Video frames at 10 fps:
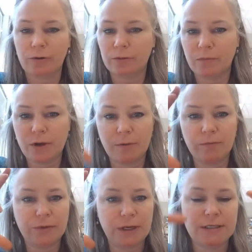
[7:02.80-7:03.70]
for a
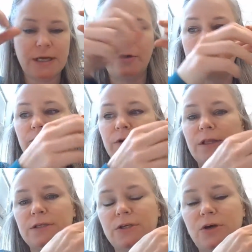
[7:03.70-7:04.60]
container of
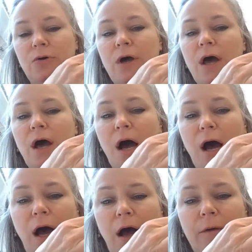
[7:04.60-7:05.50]
it. So
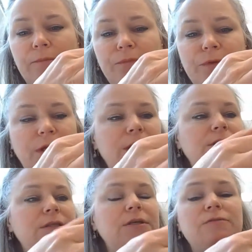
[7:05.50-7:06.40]

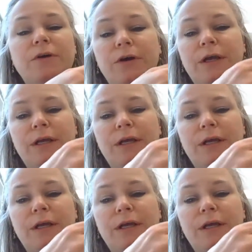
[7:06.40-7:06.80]
it's very